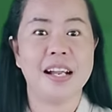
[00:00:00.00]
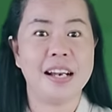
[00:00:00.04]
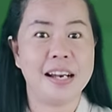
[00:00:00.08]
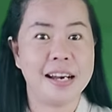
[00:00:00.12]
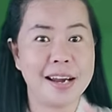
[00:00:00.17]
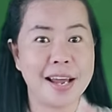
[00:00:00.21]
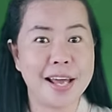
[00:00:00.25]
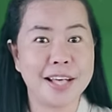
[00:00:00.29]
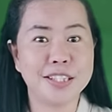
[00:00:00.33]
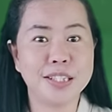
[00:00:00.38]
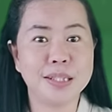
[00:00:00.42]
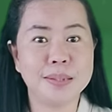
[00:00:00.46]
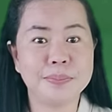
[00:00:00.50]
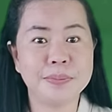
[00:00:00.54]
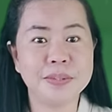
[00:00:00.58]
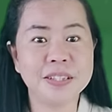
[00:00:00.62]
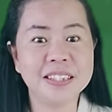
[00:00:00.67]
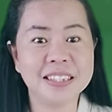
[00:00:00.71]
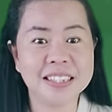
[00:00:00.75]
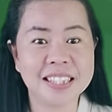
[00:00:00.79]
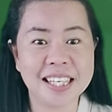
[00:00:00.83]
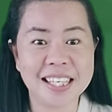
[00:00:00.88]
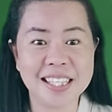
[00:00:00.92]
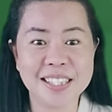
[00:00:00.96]
Let's
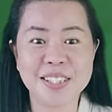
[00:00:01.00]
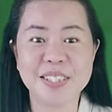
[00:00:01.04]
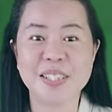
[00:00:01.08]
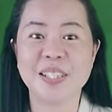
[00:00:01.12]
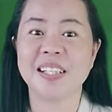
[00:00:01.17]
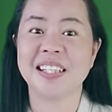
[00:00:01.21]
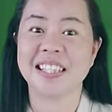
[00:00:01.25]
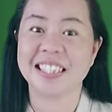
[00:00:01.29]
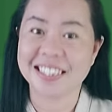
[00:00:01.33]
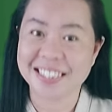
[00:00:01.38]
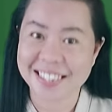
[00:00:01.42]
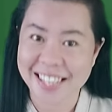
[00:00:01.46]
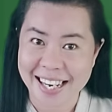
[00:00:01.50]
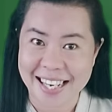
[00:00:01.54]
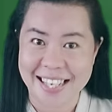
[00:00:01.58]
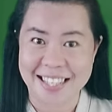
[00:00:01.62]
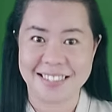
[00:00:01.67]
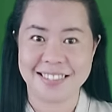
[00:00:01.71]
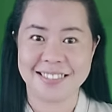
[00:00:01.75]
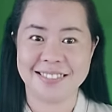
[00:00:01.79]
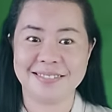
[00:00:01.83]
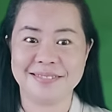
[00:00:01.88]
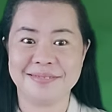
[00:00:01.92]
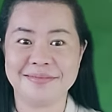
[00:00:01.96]
proceed to the date.
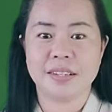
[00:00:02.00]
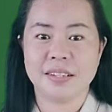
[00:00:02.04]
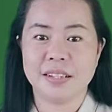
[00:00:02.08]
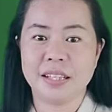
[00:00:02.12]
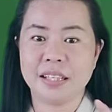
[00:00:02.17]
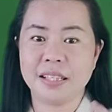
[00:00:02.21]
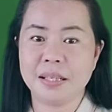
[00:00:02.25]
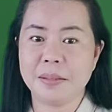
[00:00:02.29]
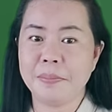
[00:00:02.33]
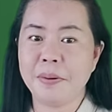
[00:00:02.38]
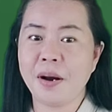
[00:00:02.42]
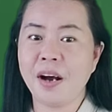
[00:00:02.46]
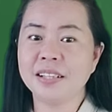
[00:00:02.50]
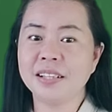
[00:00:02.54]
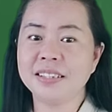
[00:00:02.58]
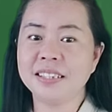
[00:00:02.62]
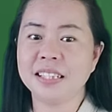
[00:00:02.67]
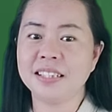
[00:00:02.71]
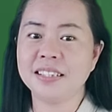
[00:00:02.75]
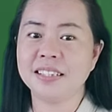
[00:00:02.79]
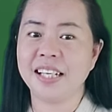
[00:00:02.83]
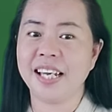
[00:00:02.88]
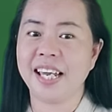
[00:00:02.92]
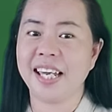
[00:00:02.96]
The
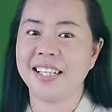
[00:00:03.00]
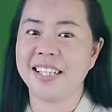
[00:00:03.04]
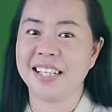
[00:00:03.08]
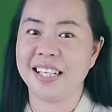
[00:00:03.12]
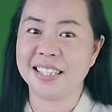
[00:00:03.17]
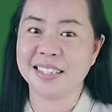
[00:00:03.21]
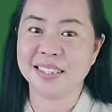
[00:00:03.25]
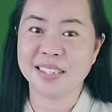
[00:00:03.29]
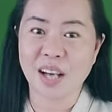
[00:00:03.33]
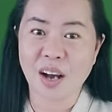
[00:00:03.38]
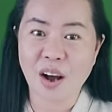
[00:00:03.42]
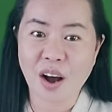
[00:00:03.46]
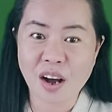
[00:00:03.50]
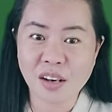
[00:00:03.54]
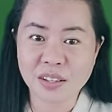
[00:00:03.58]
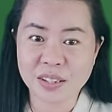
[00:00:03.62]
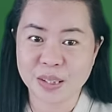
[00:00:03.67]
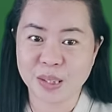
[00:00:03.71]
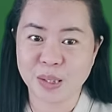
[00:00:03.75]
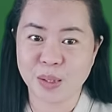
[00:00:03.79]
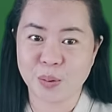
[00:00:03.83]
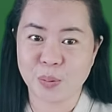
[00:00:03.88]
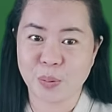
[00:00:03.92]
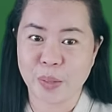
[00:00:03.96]
deposit date is
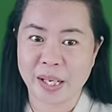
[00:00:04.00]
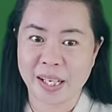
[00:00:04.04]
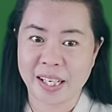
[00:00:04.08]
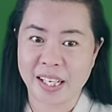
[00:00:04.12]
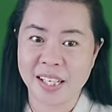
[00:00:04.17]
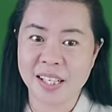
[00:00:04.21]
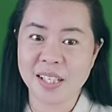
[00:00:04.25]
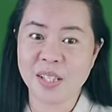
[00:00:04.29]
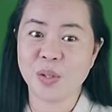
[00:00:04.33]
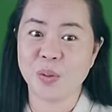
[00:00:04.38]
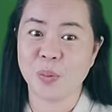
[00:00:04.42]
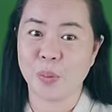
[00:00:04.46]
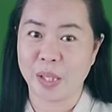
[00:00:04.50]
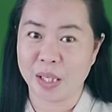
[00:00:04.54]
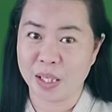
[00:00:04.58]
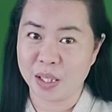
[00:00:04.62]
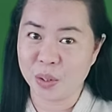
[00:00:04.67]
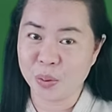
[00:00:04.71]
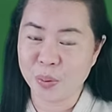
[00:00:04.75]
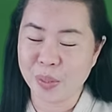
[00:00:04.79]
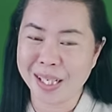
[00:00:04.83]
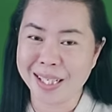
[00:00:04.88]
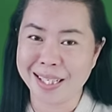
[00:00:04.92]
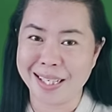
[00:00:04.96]
August 20,
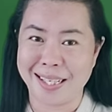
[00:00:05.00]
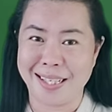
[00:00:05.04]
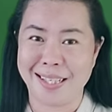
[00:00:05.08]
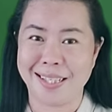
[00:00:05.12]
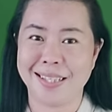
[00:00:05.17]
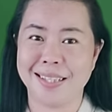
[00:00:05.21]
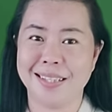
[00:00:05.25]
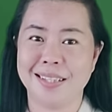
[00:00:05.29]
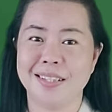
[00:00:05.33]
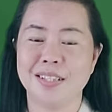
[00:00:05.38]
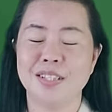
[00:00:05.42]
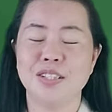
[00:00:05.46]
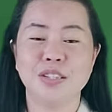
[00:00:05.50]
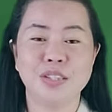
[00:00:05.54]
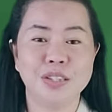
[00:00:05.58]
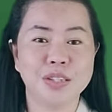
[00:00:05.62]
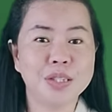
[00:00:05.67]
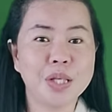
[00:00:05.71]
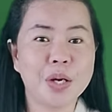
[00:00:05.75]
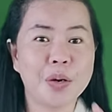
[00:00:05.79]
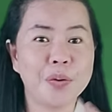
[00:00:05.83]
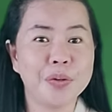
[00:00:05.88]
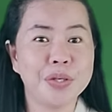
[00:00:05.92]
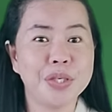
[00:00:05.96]
2020.
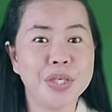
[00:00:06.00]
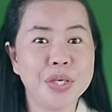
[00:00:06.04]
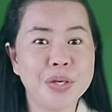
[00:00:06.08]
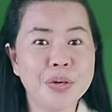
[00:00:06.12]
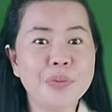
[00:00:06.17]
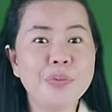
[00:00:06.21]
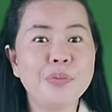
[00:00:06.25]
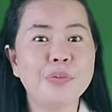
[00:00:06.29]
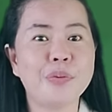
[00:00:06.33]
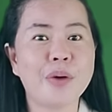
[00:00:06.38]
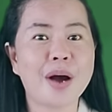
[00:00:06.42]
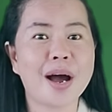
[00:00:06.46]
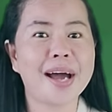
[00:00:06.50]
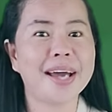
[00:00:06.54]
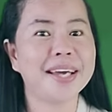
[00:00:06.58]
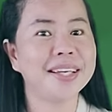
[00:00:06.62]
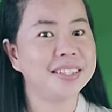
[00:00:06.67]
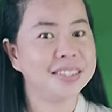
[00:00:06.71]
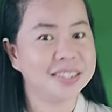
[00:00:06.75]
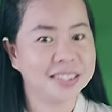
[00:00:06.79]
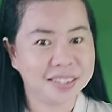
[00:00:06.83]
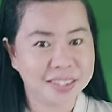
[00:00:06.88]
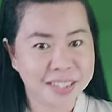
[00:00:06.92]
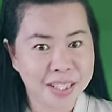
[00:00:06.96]
So you write
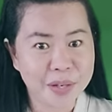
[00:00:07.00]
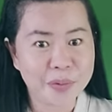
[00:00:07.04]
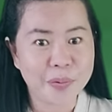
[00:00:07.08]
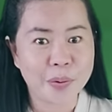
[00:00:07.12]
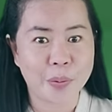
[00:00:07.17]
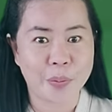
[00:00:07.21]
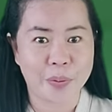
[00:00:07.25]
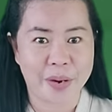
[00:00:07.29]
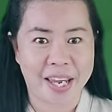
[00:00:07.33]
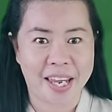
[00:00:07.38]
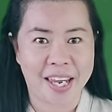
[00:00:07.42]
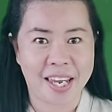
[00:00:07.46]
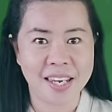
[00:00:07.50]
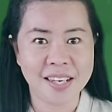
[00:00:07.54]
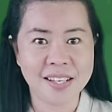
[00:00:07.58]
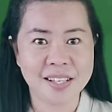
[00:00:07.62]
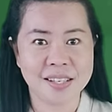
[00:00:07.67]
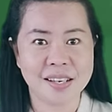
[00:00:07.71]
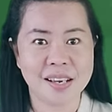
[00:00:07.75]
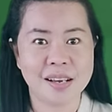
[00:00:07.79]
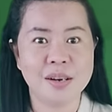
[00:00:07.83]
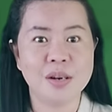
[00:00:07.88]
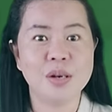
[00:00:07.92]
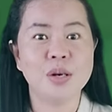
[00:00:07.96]

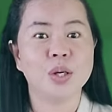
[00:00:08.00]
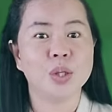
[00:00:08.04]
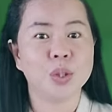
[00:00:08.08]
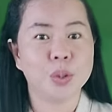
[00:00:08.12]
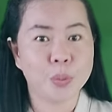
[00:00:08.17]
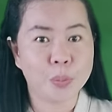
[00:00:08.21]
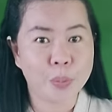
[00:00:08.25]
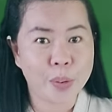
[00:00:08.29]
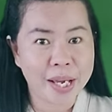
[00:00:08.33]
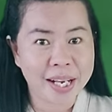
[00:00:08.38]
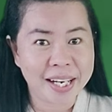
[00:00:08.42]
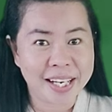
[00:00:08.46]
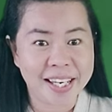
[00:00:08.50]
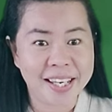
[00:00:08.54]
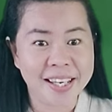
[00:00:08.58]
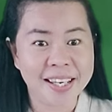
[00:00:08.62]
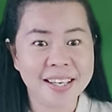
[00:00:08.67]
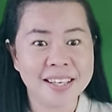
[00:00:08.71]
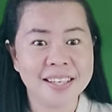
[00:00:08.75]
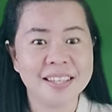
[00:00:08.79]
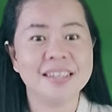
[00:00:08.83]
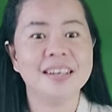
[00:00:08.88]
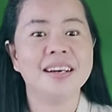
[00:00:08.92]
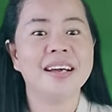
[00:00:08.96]
08, 20,
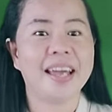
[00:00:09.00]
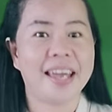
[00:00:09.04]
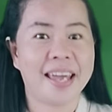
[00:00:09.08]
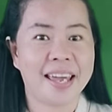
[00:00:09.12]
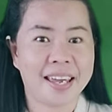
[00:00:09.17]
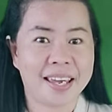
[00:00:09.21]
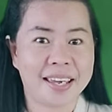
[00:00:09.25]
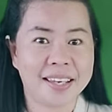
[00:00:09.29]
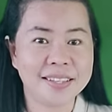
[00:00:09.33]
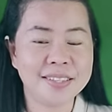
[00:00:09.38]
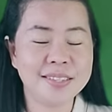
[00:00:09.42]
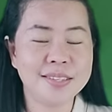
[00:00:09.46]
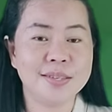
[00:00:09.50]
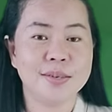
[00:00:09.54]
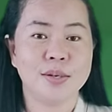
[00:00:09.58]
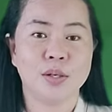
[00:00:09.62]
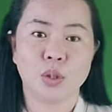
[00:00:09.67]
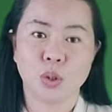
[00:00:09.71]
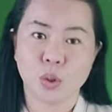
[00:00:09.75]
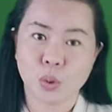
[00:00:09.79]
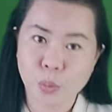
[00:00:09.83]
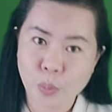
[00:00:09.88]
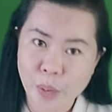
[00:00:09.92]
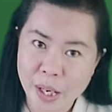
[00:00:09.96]
and
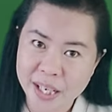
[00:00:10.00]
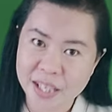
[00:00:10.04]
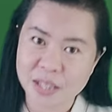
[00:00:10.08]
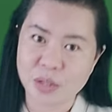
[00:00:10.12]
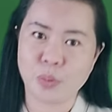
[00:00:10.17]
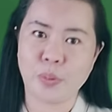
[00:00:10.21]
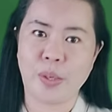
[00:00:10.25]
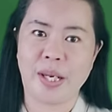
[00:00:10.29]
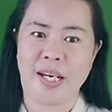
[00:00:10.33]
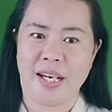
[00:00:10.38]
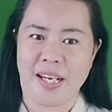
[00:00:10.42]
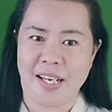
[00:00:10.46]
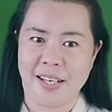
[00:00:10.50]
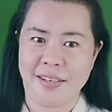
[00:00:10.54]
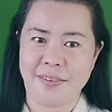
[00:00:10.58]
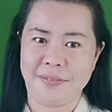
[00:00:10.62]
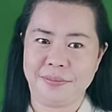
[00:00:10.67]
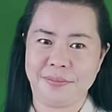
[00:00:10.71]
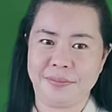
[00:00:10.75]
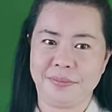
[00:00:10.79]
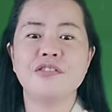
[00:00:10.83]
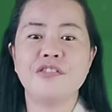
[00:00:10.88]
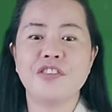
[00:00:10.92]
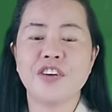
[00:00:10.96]
2020.
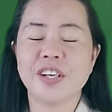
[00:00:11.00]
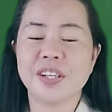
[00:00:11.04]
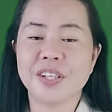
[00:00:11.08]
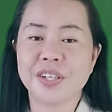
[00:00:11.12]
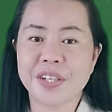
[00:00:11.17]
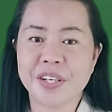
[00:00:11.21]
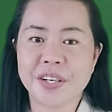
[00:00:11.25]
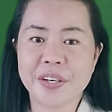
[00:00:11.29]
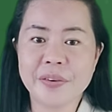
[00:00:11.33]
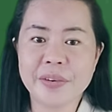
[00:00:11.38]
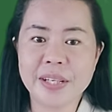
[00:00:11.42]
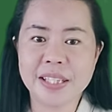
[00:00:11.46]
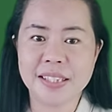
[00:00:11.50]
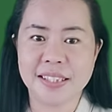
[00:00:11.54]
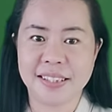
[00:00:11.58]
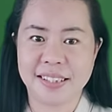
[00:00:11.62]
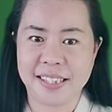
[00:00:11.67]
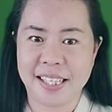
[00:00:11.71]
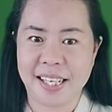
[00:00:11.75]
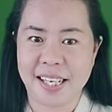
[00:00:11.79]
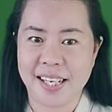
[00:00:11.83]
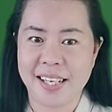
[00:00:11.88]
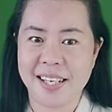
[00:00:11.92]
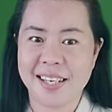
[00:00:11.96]
For the
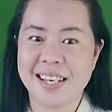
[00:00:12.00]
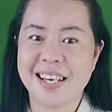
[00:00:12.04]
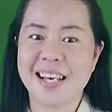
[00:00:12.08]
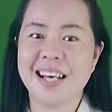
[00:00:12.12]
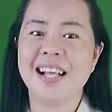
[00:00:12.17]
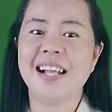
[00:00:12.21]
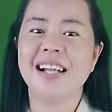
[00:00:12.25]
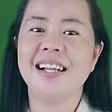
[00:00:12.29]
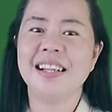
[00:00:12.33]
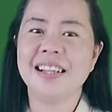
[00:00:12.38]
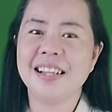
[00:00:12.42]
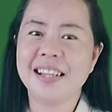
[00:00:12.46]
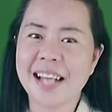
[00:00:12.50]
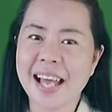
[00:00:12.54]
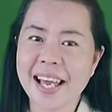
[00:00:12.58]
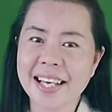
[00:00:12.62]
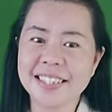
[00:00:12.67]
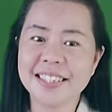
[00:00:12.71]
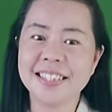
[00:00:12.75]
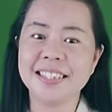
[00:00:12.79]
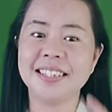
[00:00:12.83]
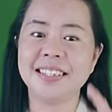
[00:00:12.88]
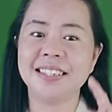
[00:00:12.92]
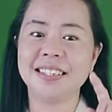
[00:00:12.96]
currency,
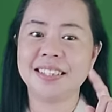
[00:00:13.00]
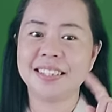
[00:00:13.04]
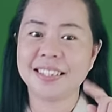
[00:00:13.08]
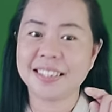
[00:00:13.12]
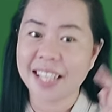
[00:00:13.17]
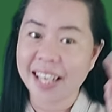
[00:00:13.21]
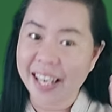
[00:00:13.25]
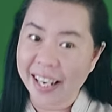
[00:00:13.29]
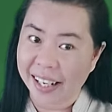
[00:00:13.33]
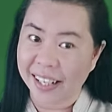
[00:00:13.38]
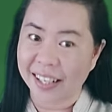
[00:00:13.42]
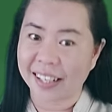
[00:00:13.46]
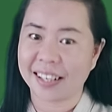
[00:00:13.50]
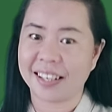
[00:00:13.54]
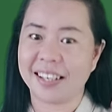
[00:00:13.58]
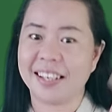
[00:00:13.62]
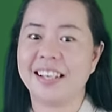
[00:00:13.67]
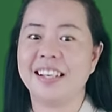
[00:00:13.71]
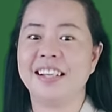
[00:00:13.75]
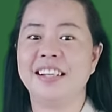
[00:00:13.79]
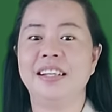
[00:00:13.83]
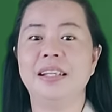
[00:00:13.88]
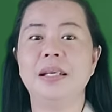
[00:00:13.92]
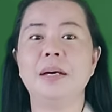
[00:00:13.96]
let's tick
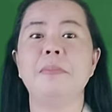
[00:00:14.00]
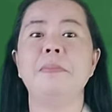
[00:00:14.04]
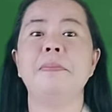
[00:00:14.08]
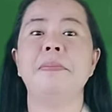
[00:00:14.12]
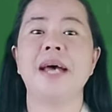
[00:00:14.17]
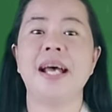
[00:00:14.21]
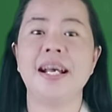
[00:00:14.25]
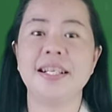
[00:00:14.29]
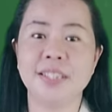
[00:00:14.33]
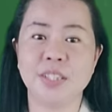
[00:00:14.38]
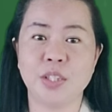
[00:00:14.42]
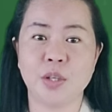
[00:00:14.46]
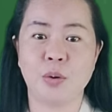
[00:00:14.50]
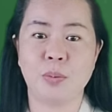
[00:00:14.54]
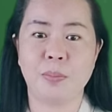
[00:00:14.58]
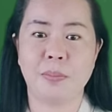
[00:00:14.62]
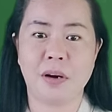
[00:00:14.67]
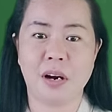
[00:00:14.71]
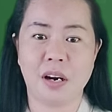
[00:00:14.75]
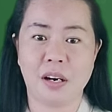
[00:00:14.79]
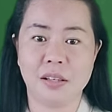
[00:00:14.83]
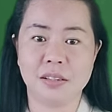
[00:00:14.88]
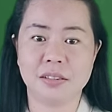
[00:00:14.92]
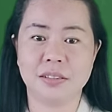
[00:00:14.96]
the peso
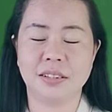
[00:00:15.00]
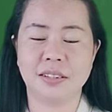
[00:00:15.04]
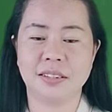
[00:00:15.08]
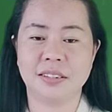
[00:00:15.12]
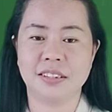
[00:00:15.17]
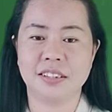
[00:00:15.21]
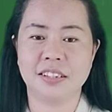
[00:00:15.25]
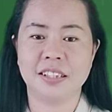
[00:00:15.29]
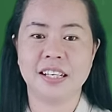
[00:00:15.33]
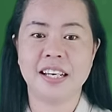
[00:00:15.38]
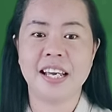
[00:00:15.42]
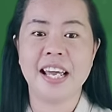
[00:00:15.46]
box.